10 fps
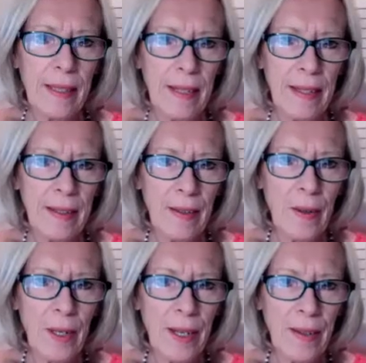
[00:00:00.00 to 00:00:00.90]
Yeah.
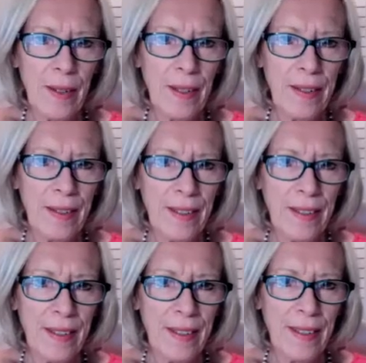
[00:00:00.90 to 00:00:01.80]
Okay, good.
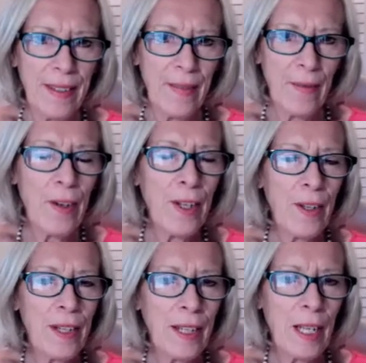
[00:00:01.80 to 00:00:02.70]
Very good.
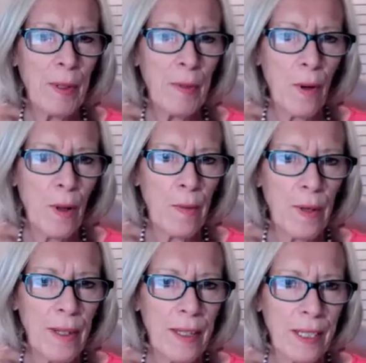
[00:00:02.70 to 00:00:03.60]
And it keeps
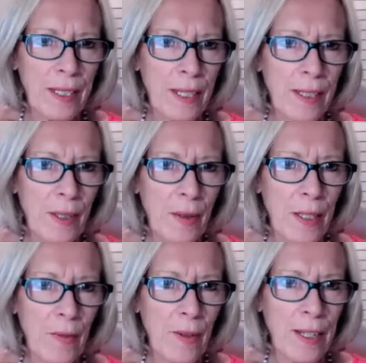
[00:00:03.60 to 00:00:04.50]
evolving as it does, so
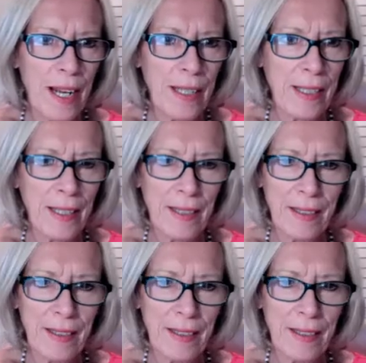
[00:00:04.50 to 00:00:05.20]
that's fantastic.